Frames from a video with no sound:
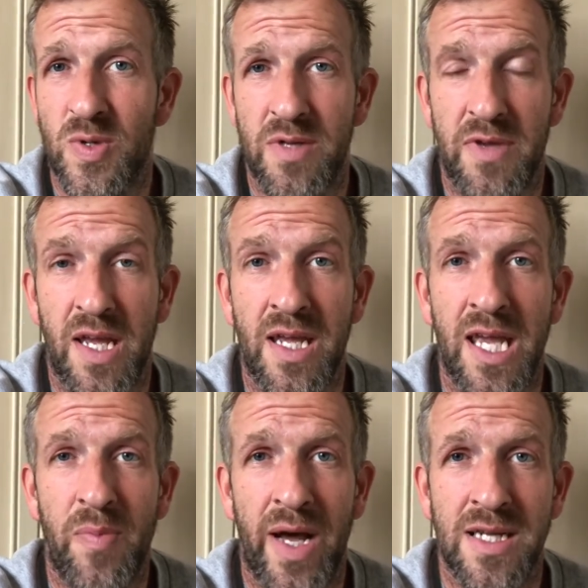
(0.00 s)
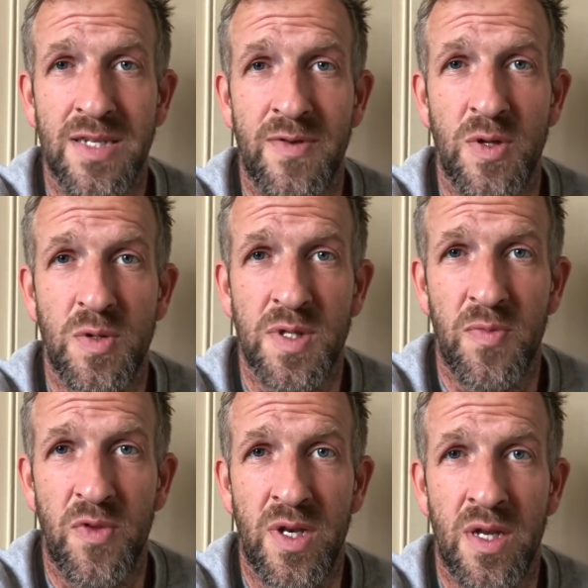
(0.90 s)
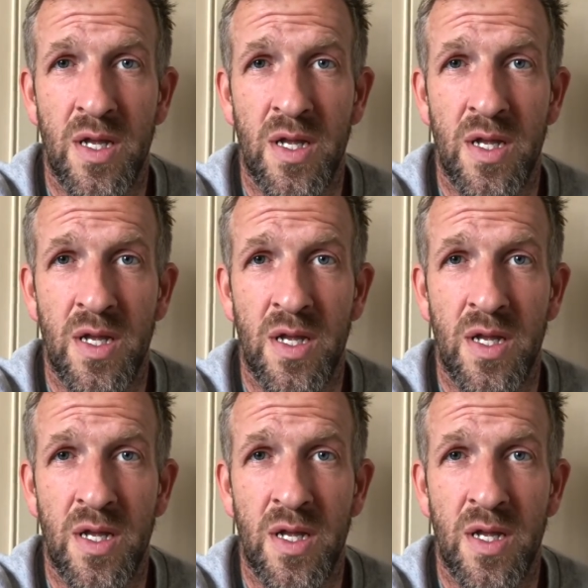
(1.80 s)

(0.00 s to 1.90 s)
If you can keep active and do something,